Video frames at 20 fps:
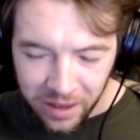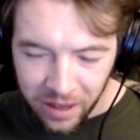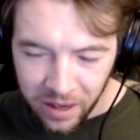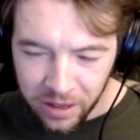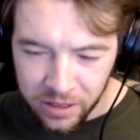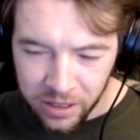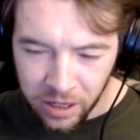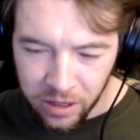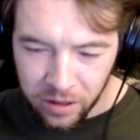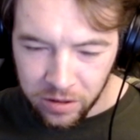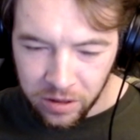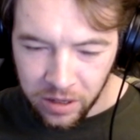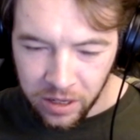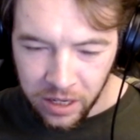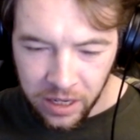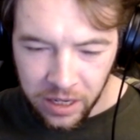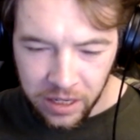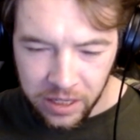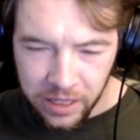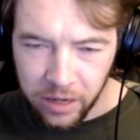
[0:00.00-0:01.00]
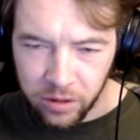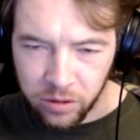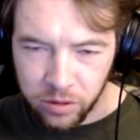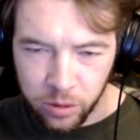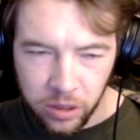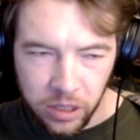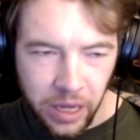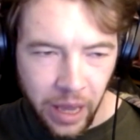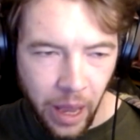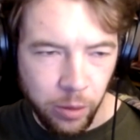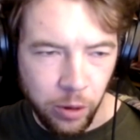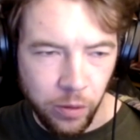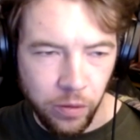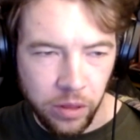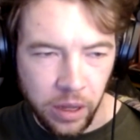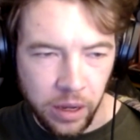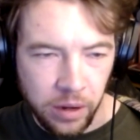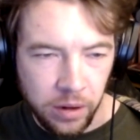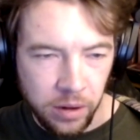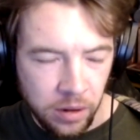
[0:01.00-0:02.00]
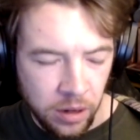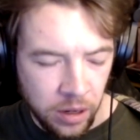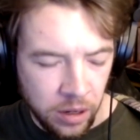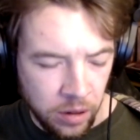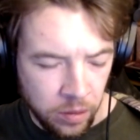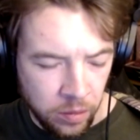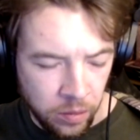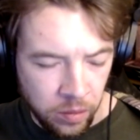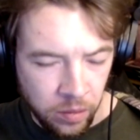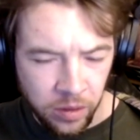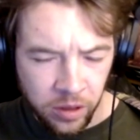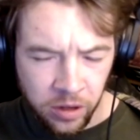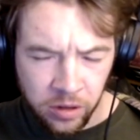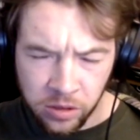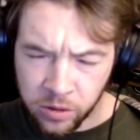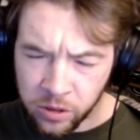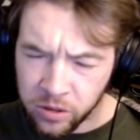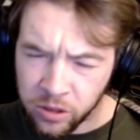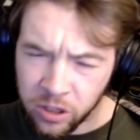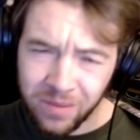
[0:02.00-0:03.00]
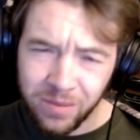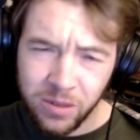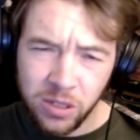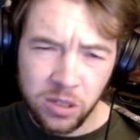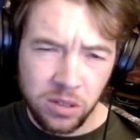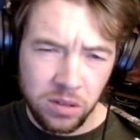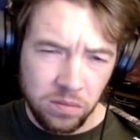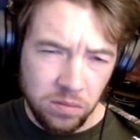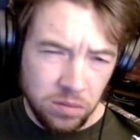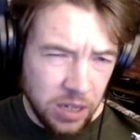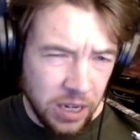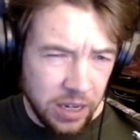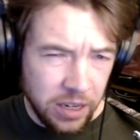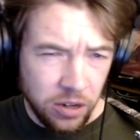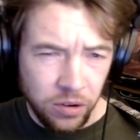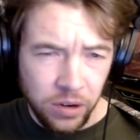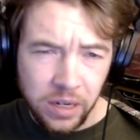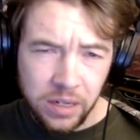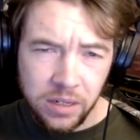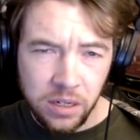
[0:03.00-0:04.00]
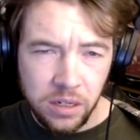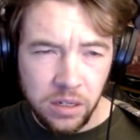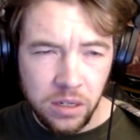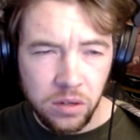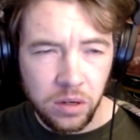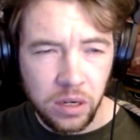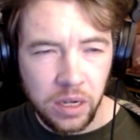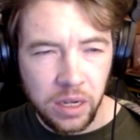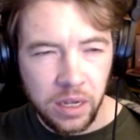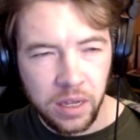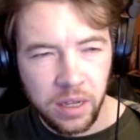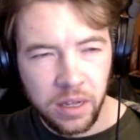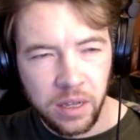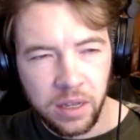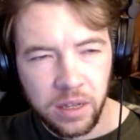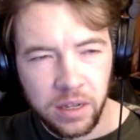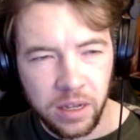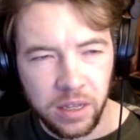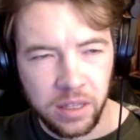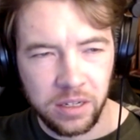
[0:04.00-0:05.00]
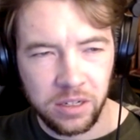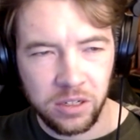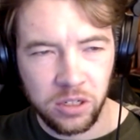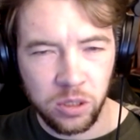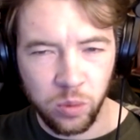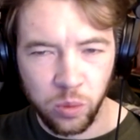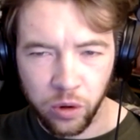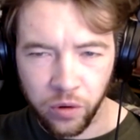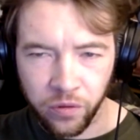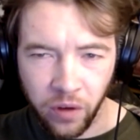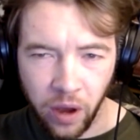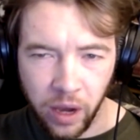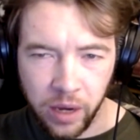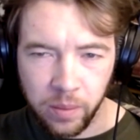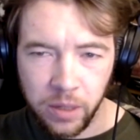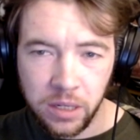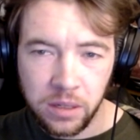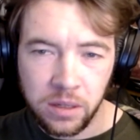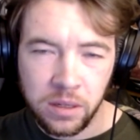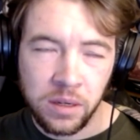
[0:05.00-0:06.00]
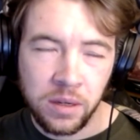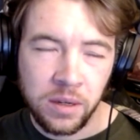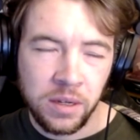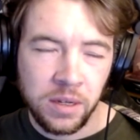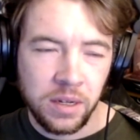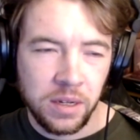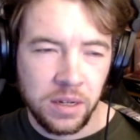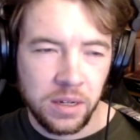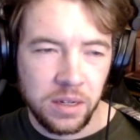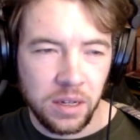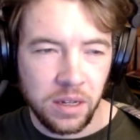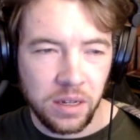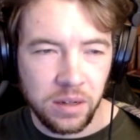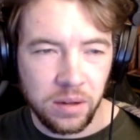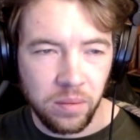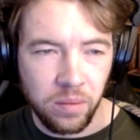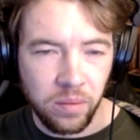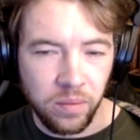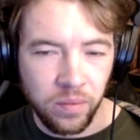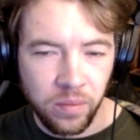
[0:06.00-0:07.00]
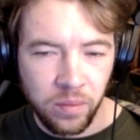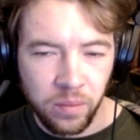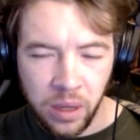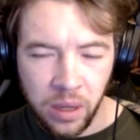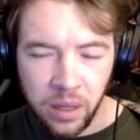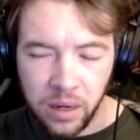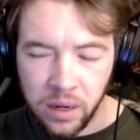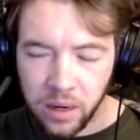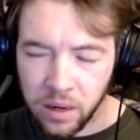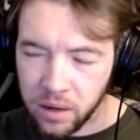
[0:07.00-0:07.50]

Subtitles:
So yeah, I was really happy with that. There's some tinkering to do. I think some refinement. But